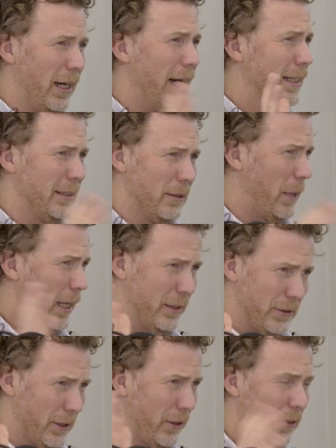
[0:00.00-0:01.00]
IT
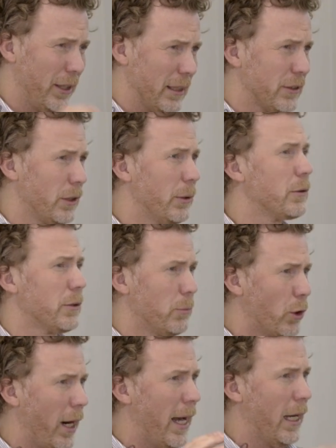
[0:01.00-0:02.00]
manager thing. So it was
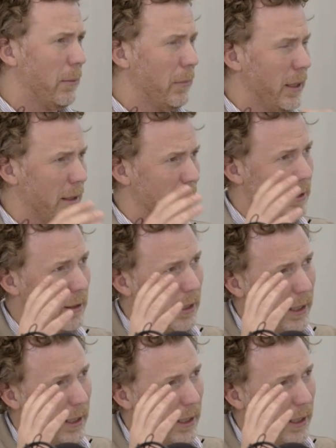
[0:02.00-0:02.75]
more admin,